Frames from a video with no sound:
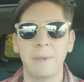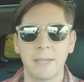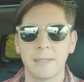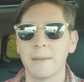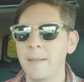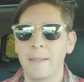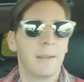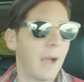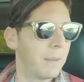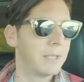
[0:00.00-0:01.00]
because
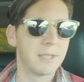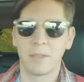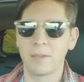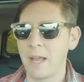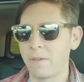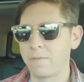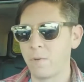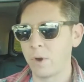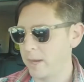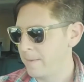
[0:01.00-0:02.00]
I'm in Southern
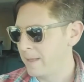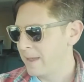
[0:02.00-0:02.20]
California.